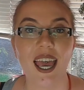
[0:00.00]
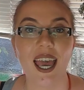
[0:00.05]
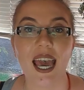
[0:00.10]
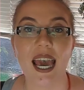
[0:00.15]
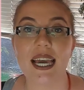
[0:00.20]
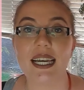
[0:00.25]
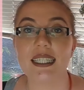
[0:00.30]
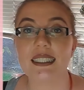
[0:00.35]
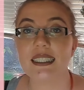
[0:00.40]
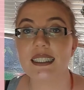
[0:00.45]

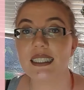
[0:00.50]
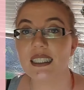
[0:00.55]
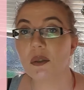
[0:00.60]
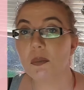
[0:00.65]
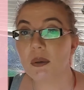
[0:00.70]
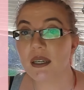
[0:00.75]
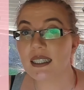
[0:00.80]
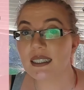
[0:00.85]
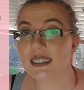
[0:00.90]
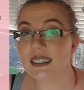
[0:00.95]
A
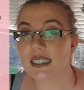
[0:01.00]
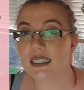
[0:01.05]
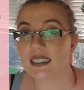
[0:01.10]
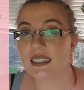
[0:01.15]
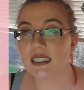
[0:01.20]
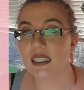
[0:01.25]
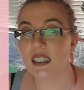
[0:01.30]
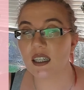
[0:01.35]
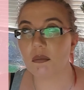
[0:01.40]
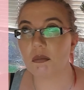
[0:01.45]
dipping
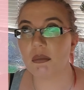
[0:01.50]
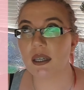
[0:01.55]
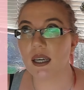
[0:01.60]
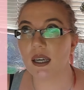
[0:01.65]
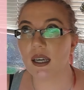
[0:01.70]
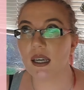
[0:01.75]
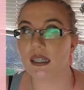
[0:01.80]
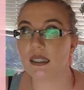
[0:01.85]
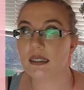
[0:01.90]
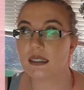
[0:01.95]
system
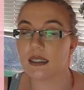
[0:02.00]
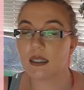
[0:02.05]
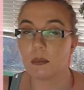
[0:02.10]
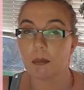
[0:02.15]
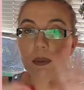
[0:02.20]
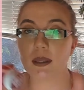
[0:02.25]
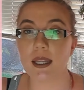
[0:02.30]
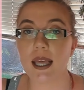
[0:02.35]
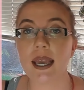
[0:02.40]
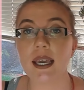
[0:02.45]
is the
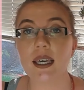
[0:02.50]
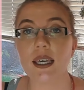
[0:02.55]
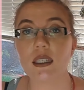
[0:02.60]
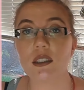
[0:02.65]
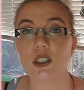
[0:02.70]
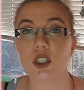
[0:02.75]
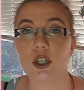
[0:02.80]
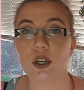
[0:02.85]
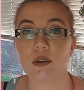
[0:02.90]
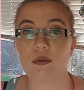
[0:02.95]
blanket
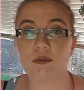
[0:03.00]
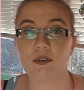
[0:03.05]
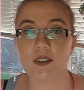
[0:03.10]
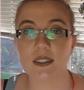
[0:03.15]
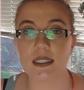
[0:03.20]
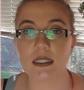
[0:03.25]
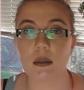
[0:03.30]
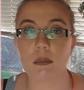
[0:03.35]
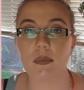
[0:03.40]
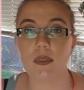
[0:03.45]
term for
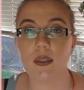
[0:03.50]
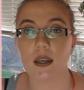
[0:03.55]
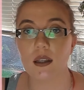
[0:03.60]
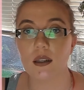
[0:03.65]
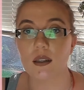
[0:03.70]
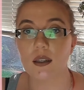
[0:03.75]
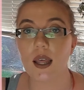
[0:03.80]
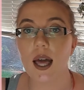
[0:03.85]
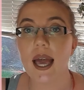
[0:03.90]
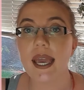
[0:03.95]
something
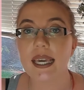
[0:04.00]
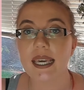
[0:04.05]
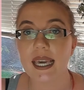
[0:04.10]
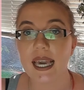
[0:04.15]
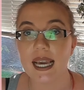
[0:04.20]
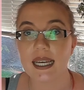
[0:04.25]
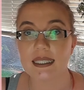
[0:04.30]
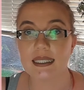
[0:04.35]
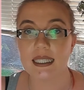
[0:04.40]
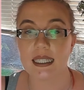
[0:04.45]
like
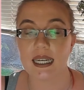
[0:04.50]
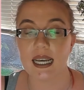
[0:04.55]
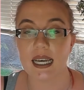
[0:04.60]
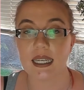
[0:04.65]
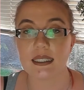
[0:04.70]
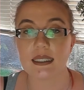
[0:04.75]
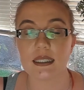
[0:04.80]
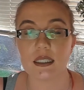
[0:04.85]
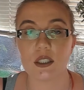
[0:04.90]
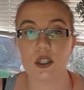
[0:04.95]
SNS.
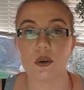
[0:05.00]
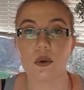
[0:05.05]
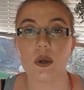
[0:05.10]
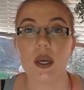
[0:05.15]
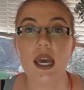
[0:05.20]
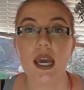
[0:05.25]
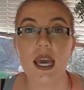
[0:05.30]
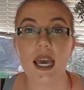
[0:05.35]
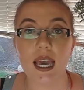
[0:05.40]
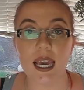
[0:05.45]
So
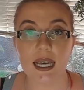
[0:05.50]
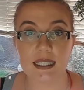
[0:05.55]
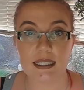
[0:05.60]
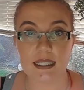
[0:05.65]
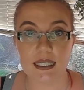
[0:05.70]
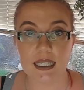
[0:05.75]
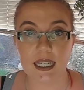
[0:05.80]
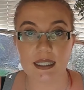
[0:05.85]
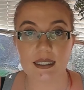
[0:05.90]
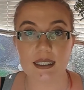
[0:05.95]

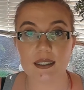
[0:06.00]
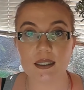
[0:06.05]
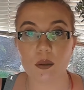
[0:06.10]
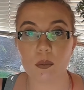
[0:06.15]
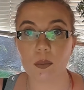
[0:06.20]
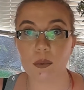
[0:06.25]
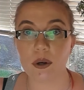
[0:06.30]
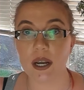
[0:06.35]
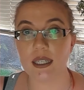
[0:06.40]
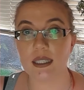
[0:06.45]
SNS is a
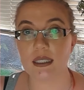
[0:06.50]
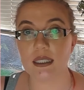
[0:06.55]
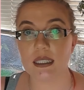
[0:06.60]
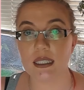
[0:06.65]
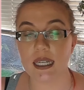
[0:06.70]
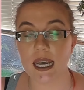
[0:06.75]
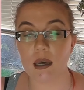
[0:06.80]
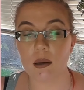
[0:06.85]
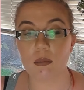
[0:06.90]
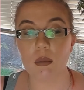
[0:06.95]
brand
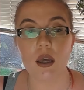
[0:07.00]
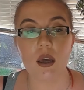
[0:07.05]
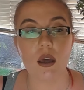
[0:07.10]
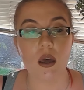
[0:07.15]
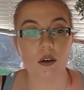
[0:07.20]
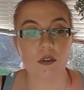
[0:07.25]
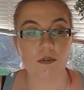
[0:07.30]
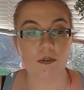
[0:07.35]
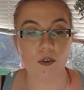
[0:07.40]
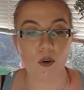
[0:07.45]
name
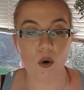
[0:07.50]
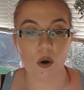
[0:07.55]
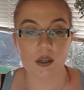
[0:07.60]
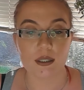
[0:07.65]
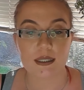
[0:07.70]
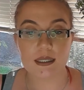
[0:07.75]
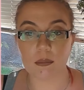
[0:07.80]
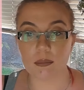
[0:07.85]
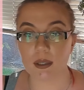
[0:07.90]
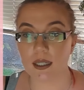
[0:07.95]
for
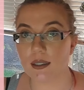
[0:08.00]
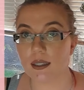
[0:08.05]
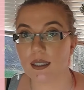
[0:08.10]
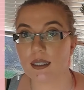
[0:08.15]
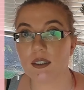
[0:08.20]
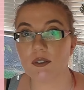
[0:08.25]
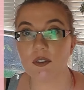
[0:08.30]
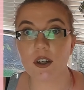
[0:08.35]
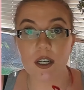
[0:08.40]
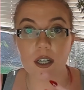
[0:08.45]
something that's
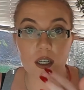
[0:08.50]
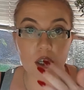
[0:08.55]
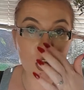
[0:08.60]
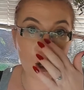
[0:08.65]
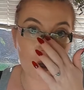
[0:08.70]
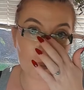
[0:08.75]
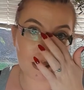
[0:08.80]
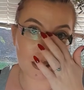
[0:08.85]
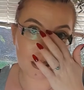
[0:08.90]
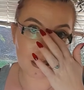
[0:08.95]
very
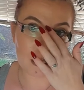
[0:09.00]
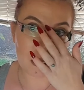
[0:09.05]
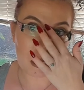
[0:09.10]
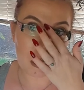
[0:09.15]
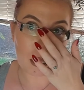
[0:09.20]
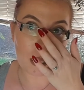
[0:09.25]
common.